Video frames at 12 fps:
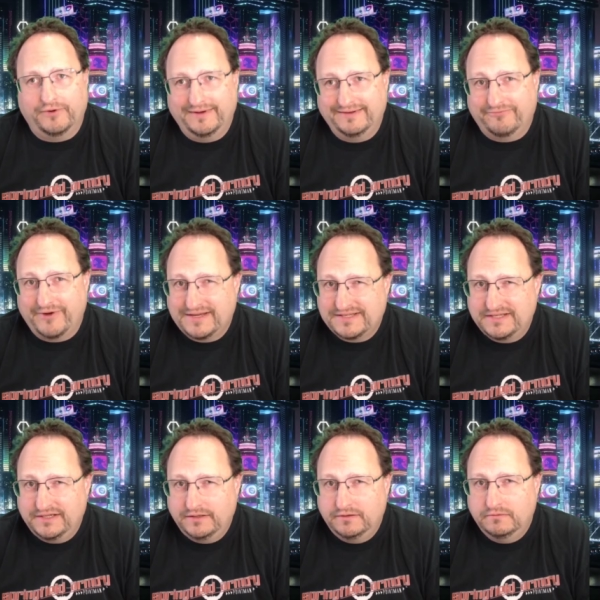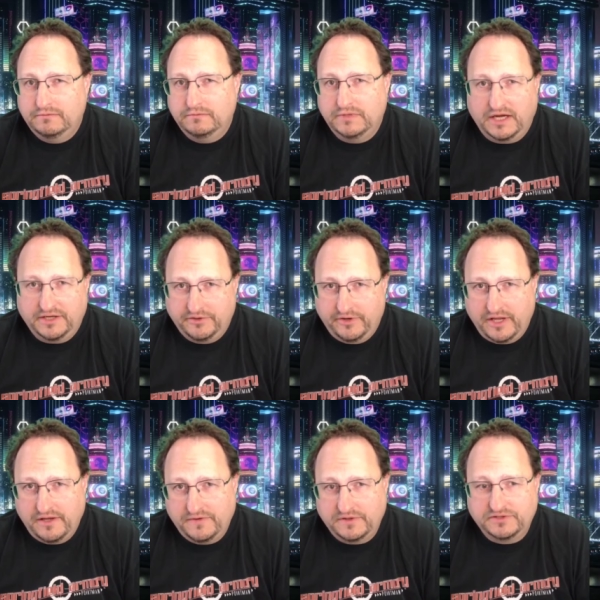re- resting, not
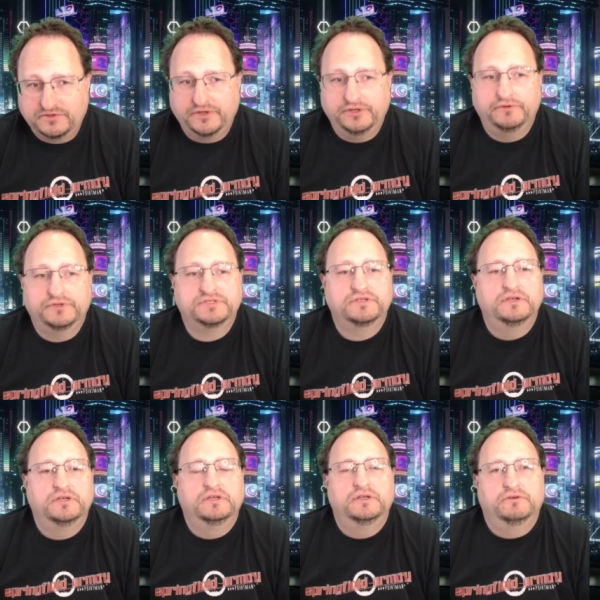doing anything strenuous,